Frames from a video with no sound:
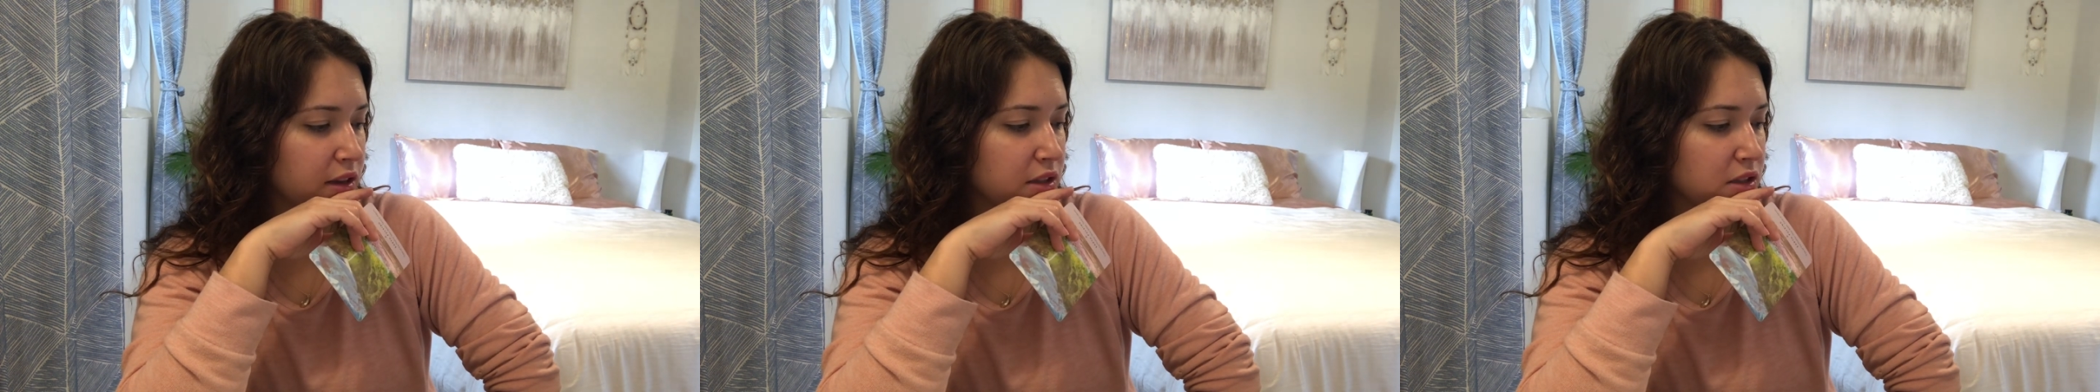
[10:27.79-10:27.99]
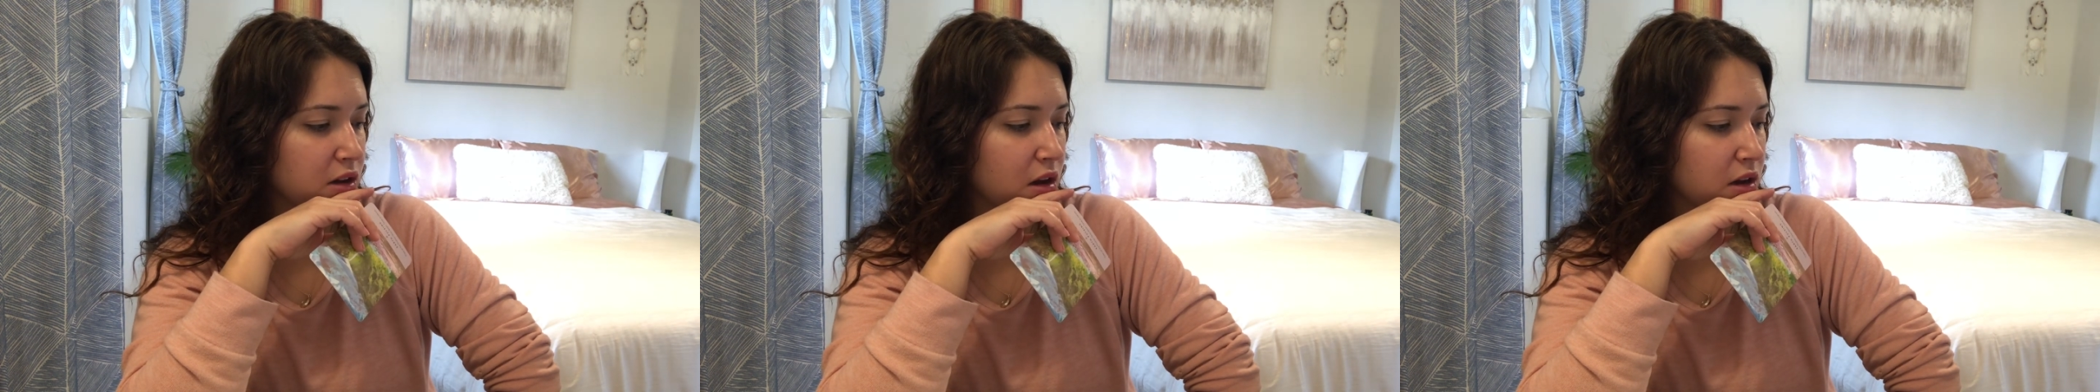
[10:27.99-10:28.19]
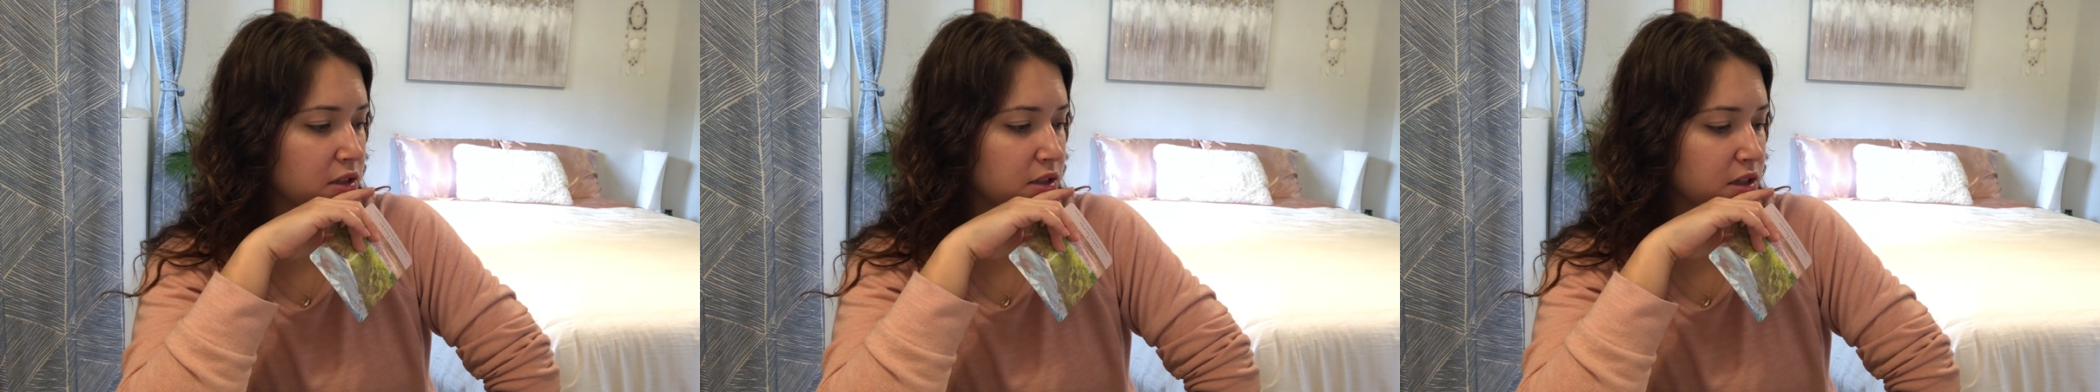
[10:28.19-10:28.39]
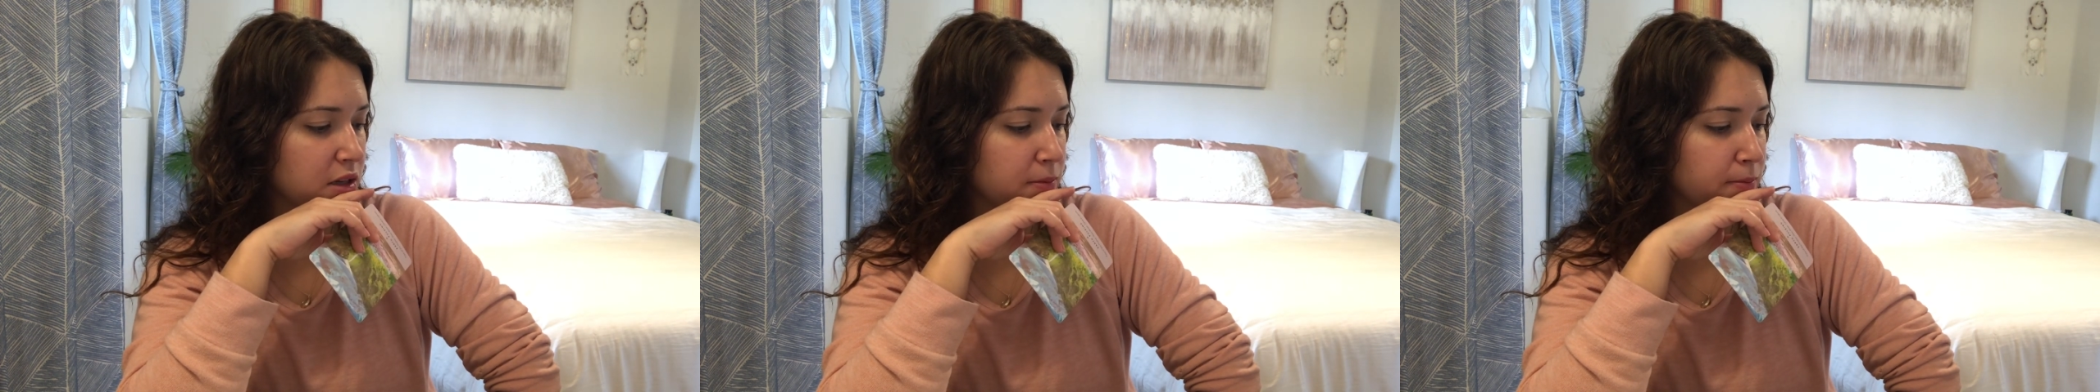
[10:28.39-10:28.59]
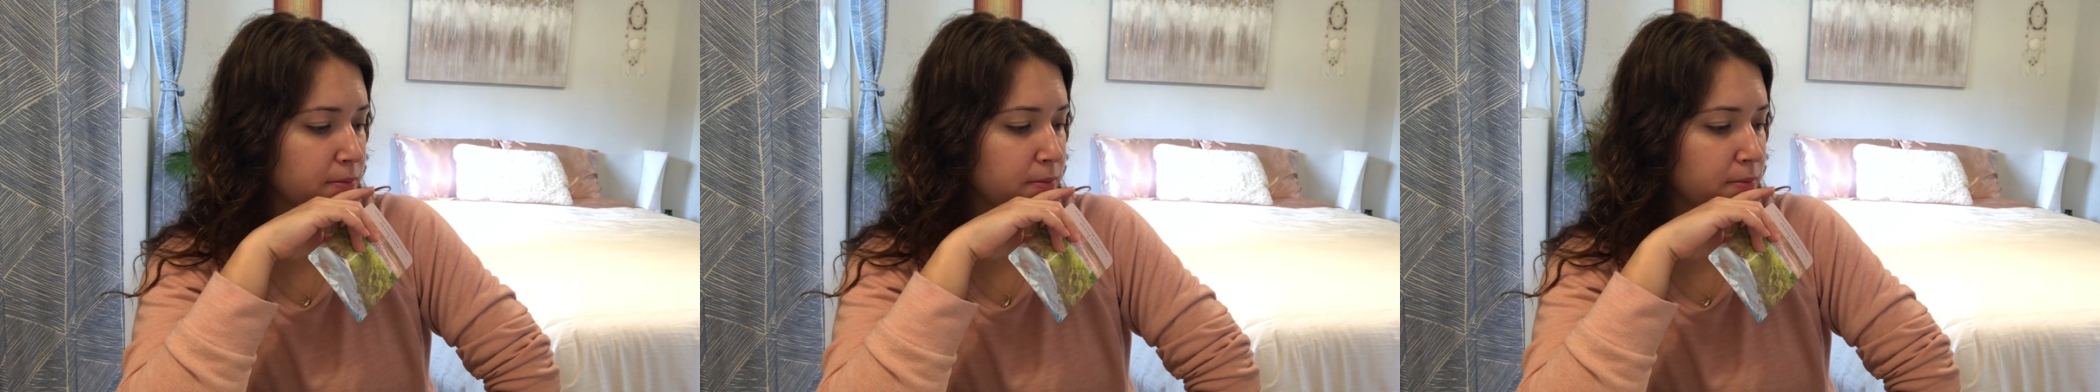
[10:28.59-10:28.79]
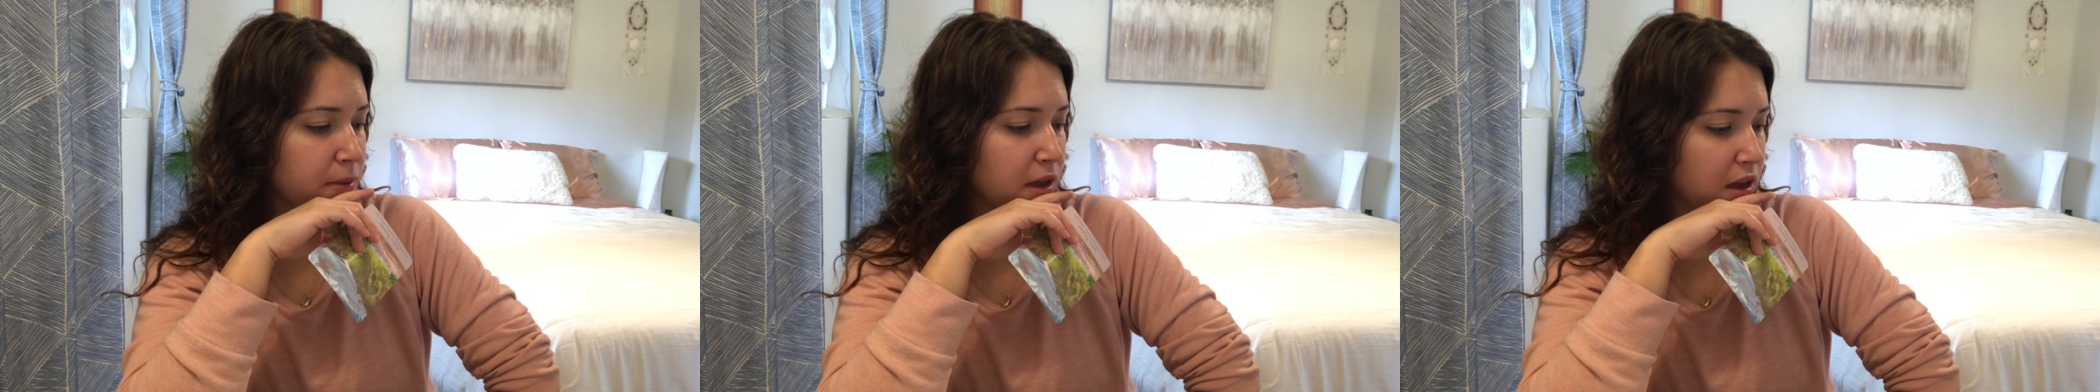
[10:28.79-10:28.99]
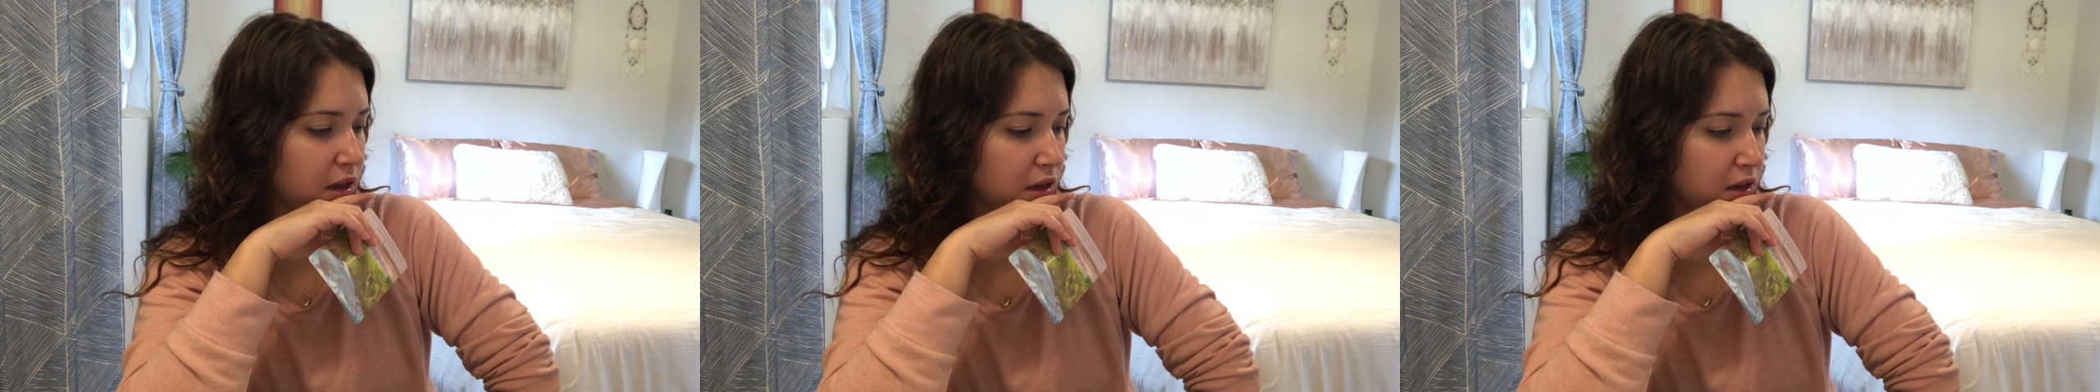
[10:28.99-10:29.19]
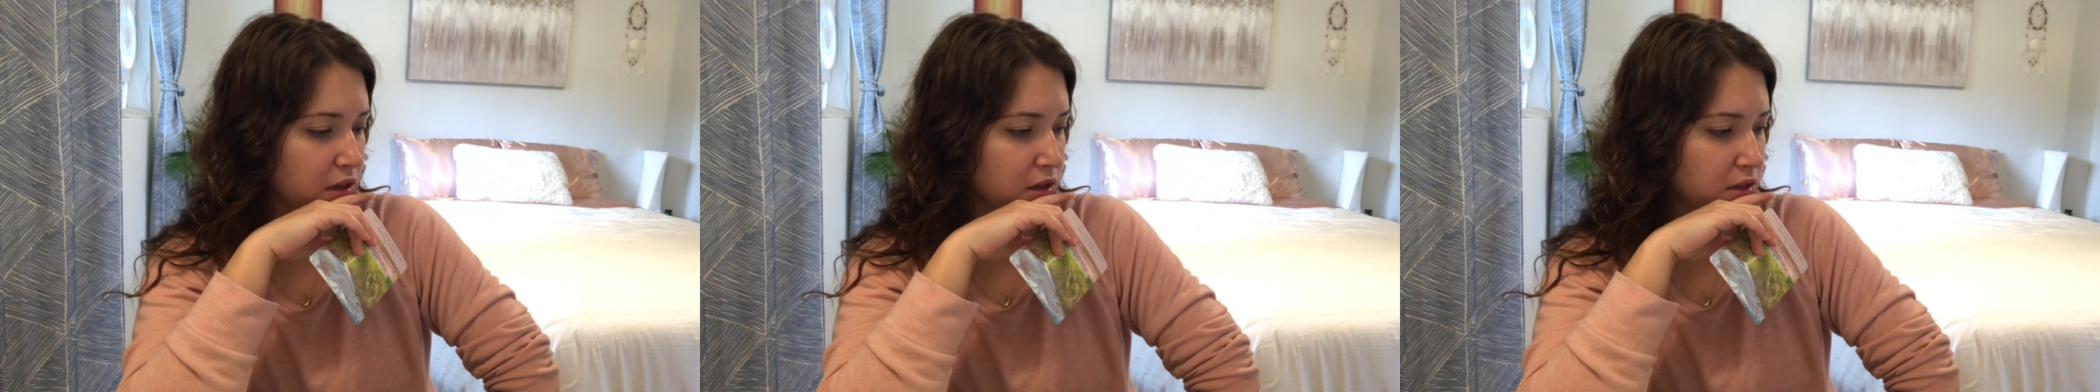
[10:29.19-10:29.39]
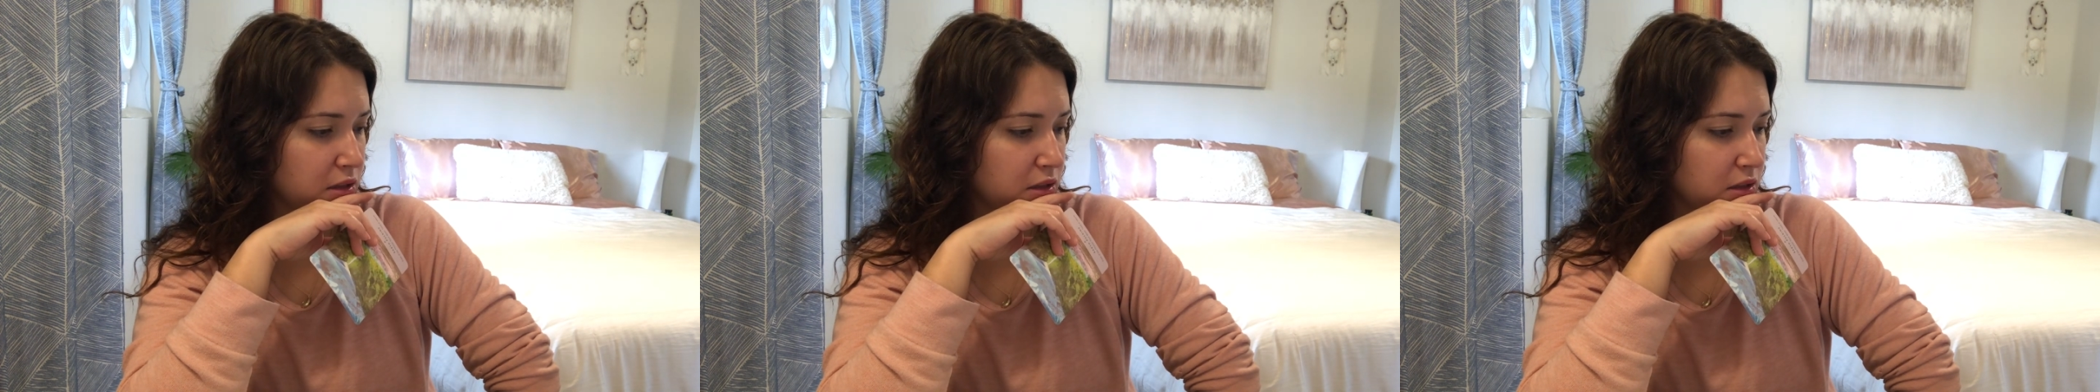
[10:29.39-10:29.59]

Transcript: it's causing pain.